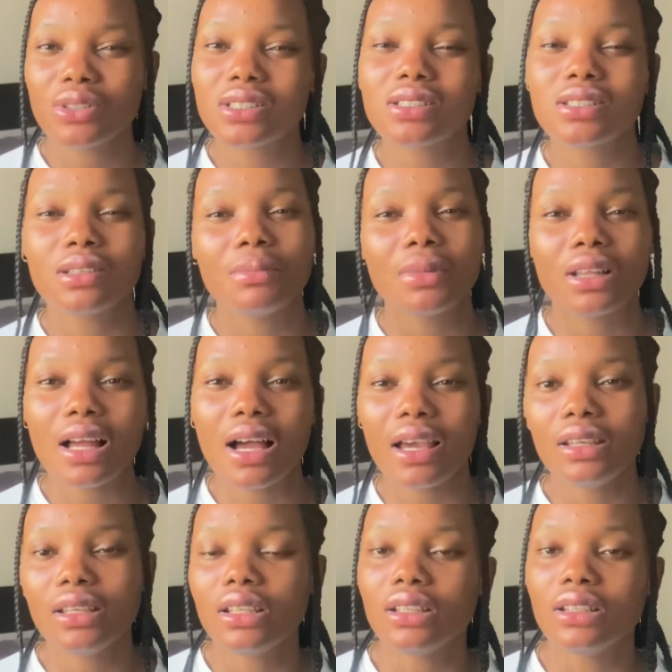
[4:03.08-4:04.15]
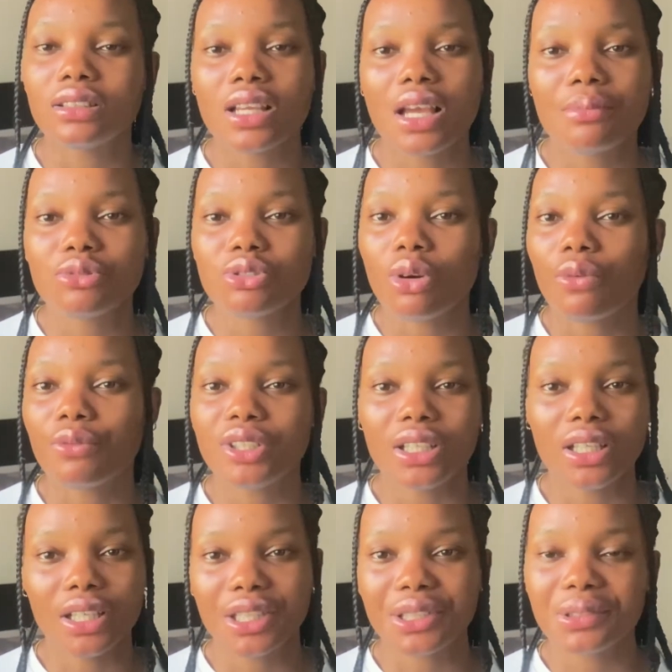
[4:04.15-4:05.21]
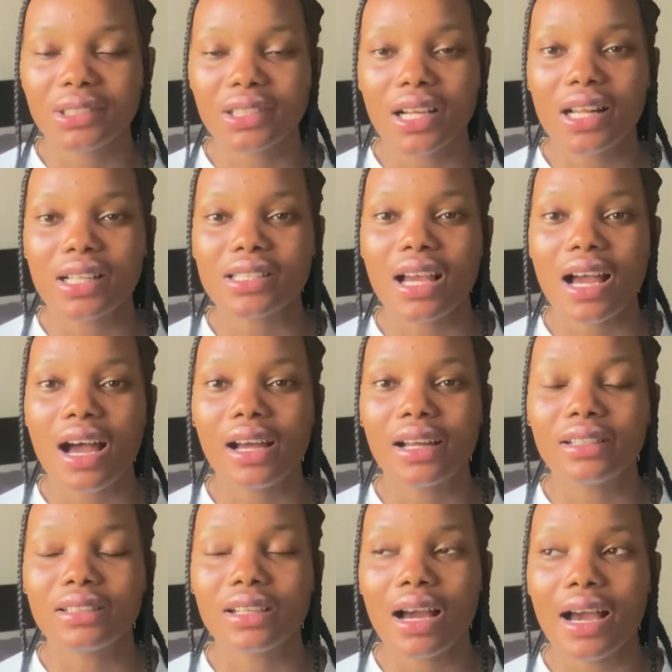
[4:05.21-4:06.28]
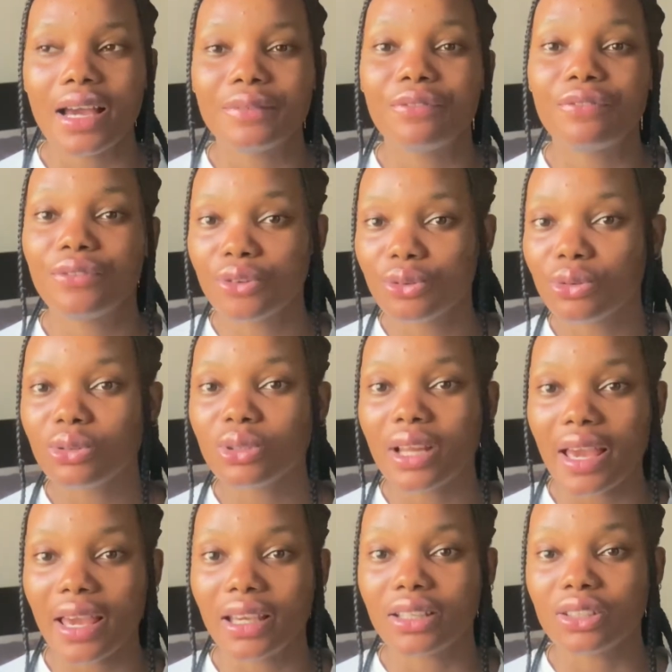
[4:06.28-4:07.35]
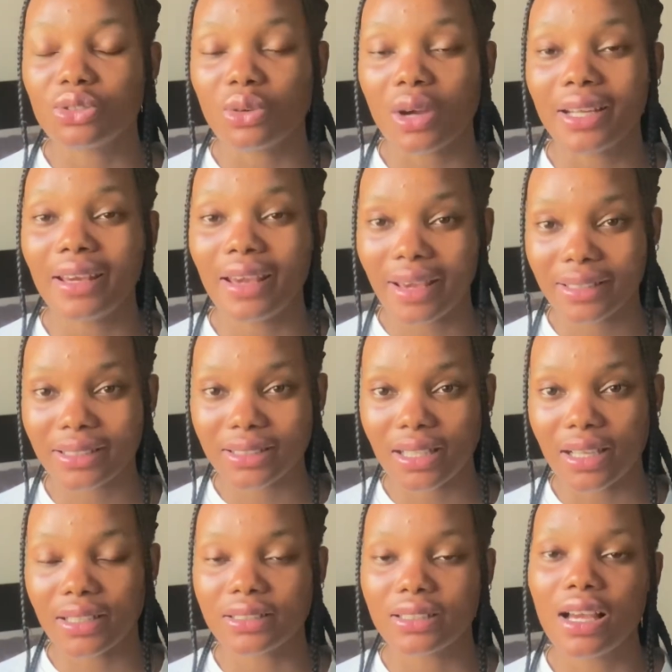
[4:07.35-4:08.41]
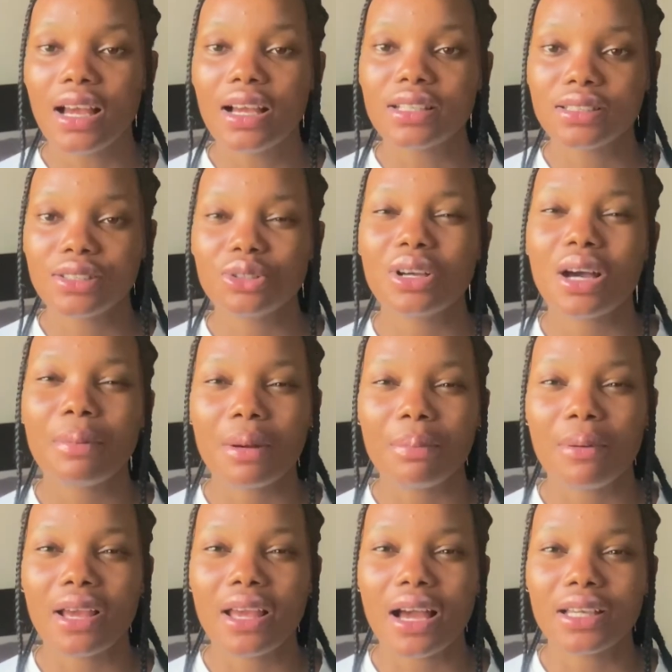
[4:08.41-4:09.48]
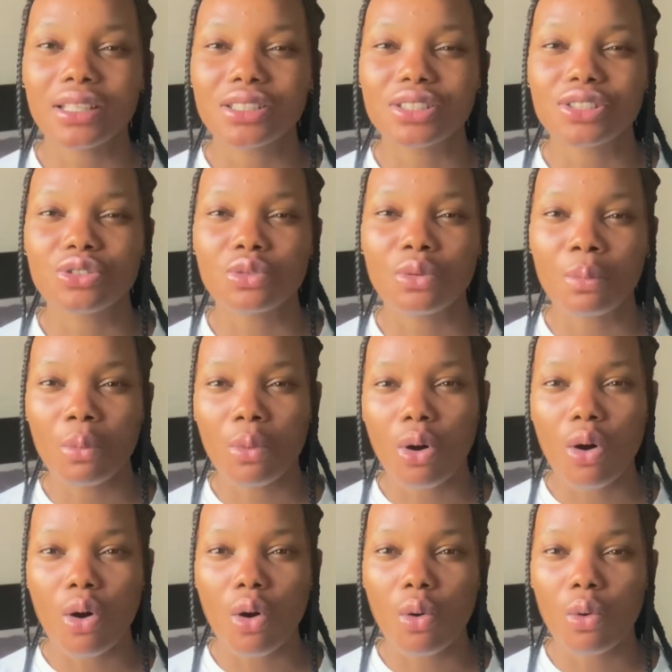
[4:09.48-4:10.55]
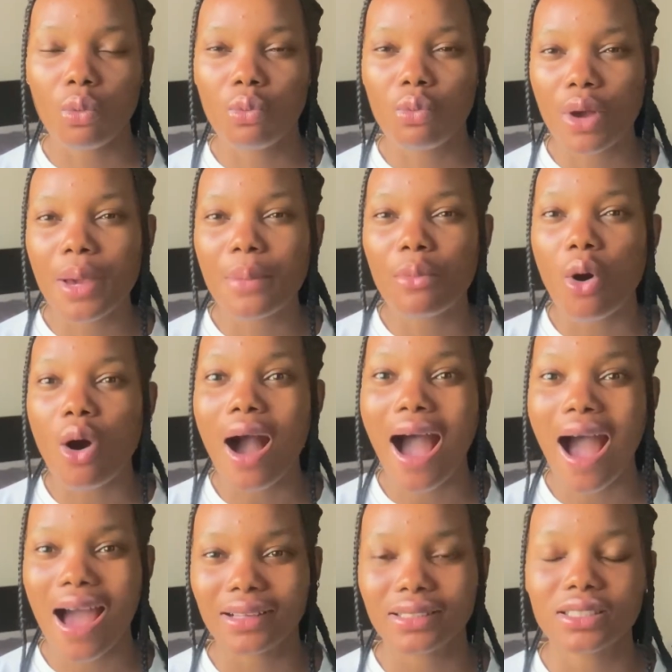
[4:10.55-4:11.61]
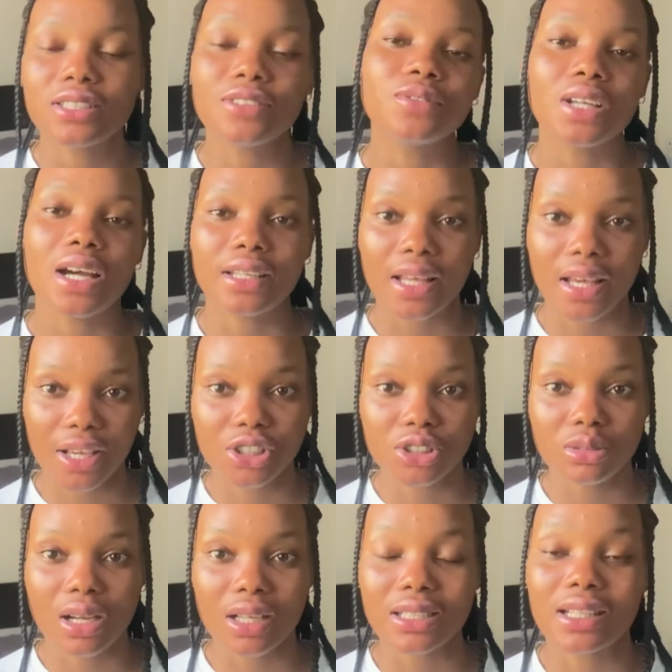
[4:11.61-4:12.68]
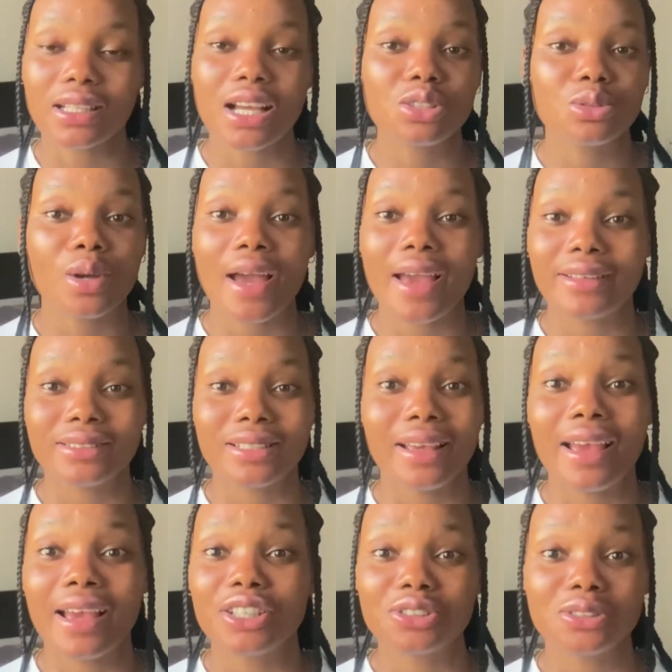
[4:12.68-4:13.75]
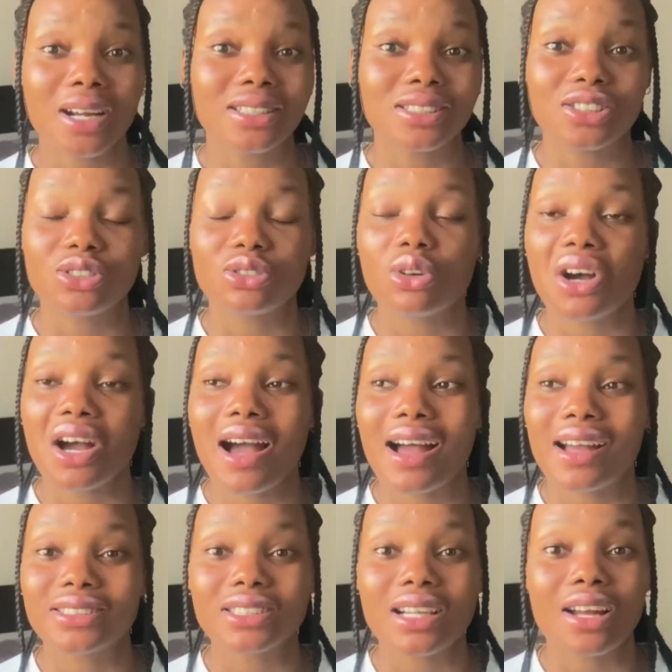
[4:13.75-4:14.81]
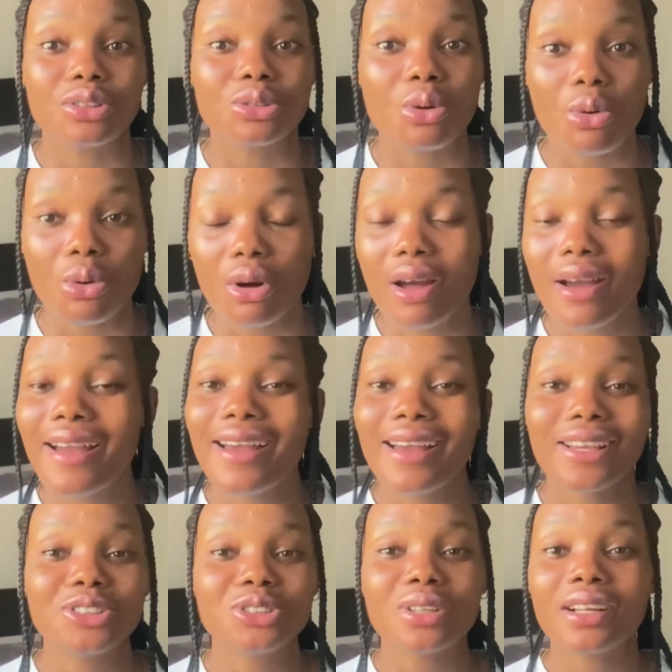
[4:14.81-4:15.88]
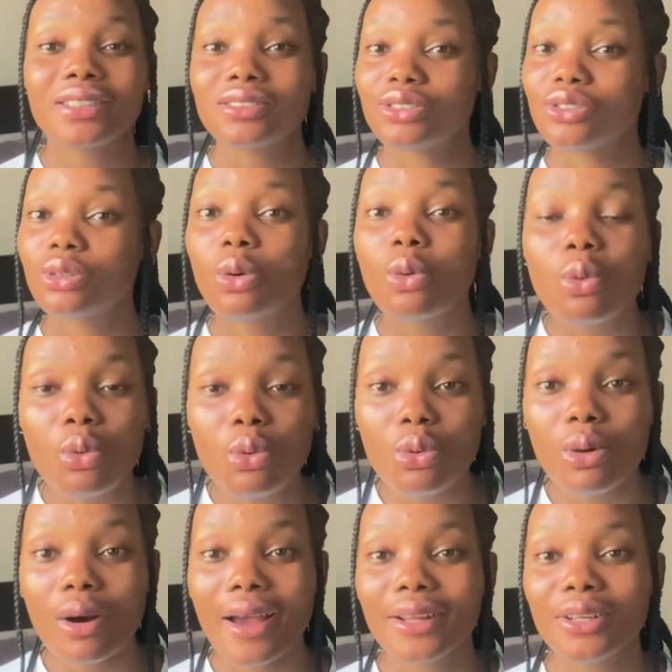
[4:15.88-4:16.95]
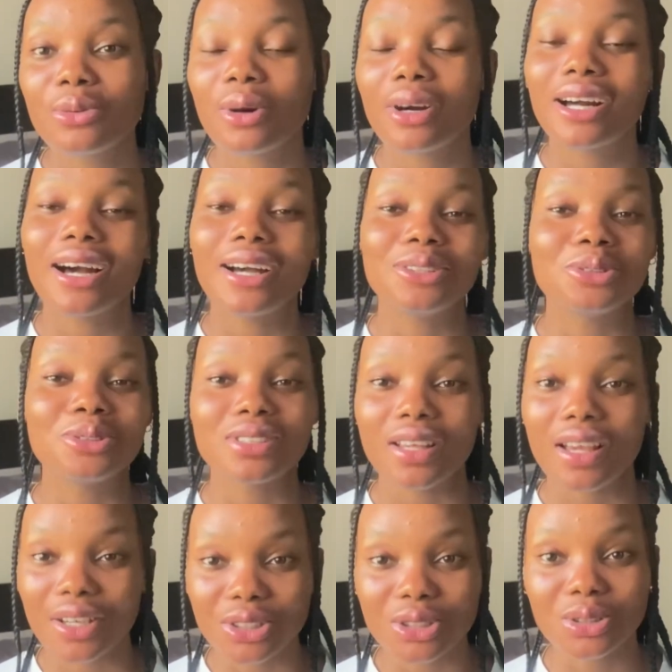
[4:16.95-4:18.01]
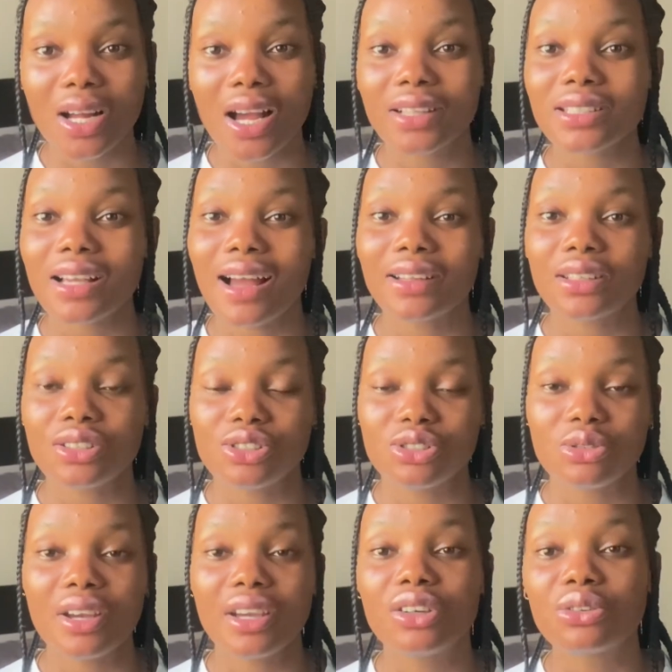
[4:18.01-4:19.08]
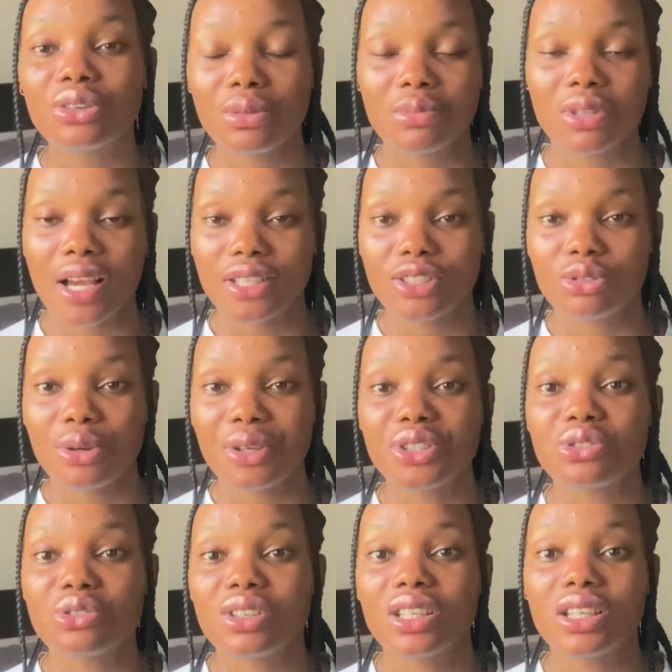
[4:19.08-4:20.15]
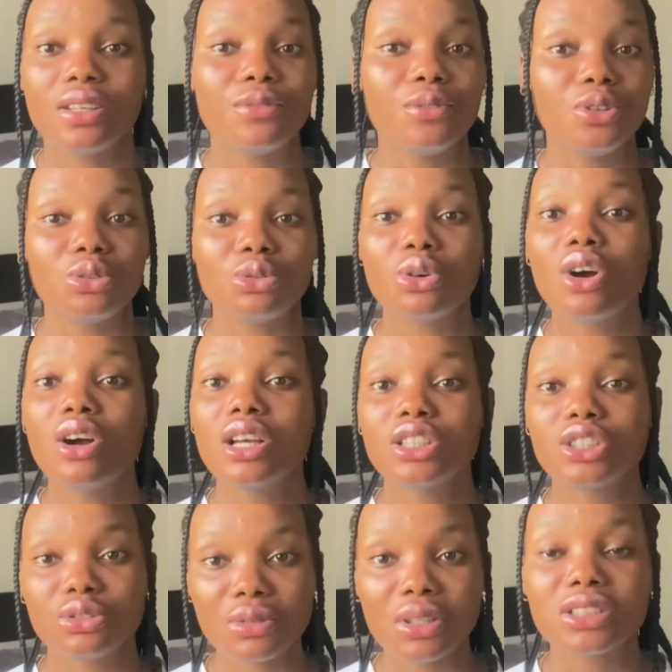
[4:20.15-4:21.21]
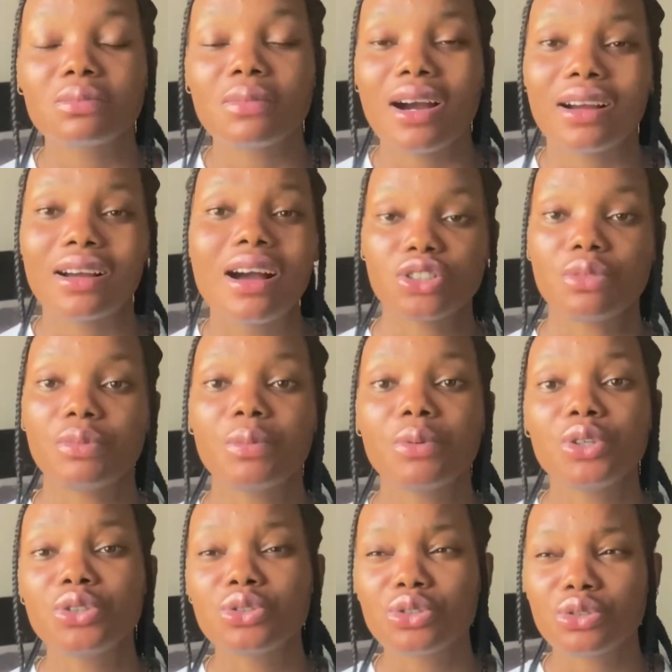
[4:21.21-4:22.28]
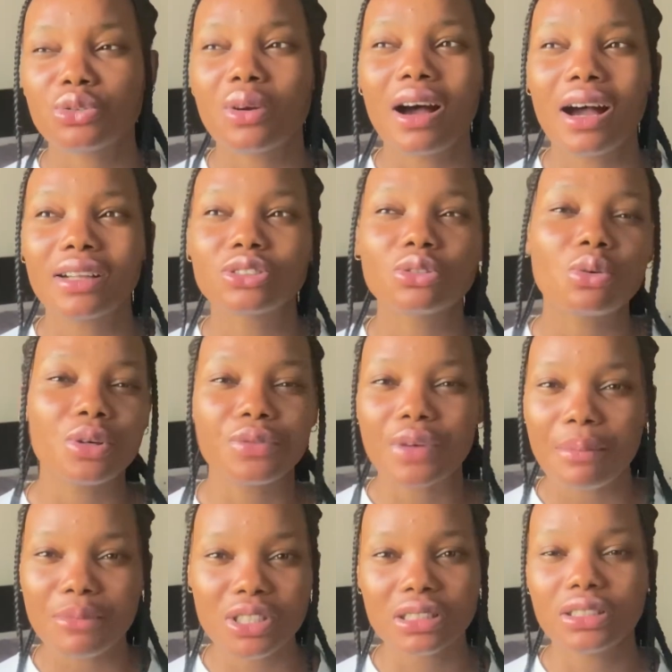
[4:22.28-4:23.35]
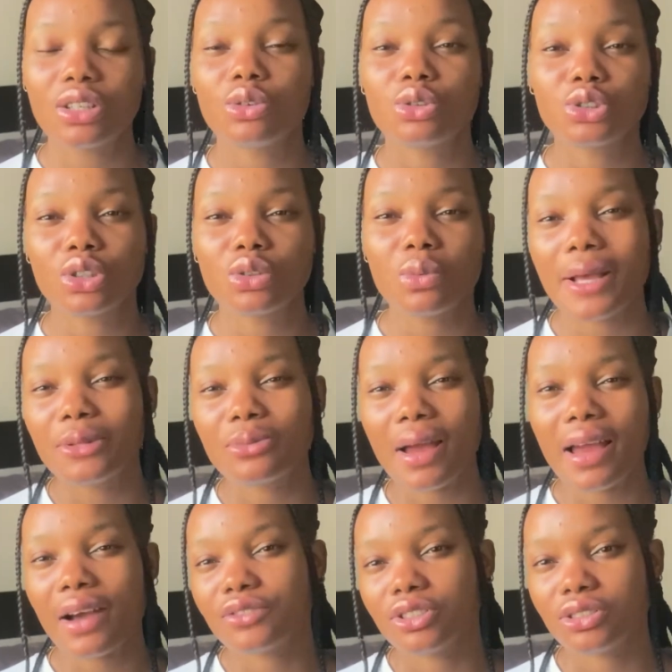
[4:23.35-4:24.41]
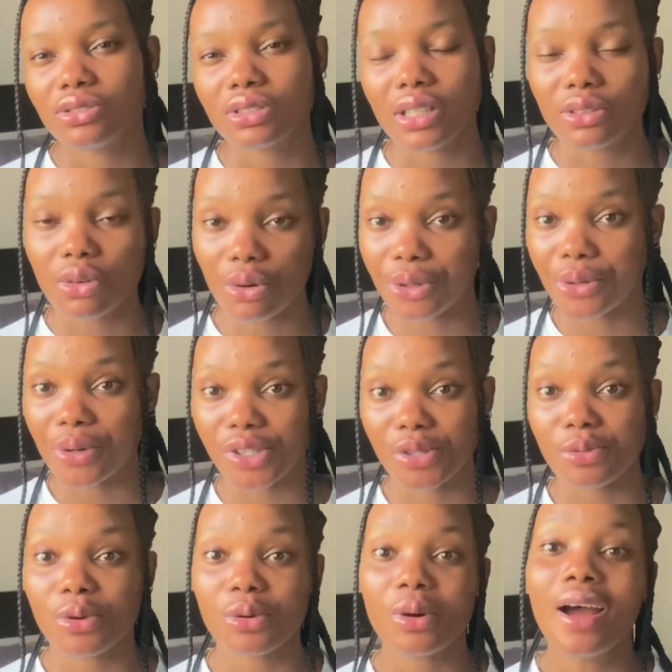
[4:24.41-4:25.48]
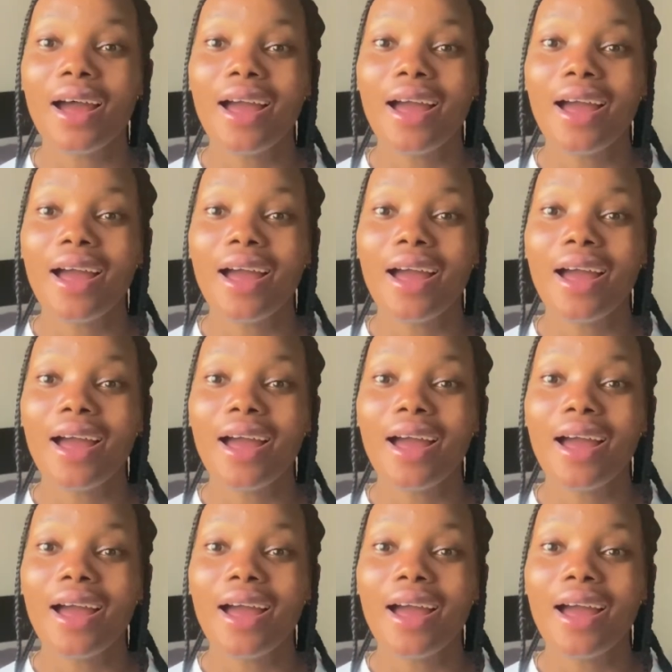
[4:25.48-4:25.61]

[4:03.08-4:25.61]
similar in terms of the ingredients, and I feel like to an extent SUBCRIBE papaya is still way more active than extract, and that's why I say extract is not harsh at all. Extract is cool, anyone can use extract, and it's not a cream that is going to give you stretch marks. Some people used to ask, oh, if I'm using a lotion, why do I have to use an oil as well?